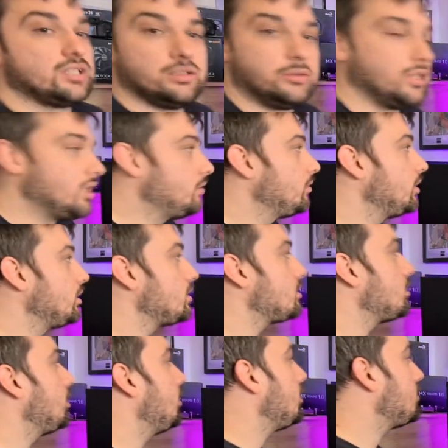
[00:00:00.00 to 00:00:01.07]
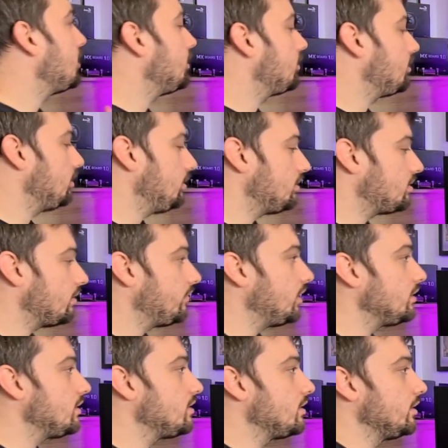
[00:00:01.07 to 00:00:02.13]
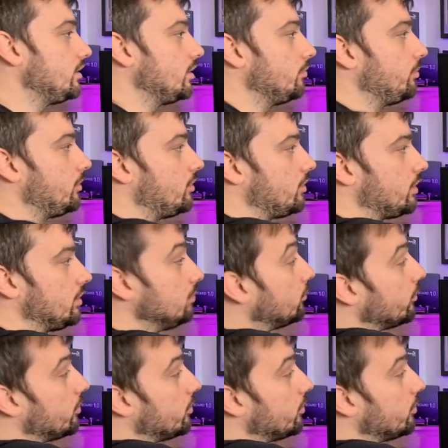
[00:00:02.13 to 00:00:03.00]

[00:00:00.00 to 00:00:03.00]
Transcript: so here we go. We're going to take the 780T apart, the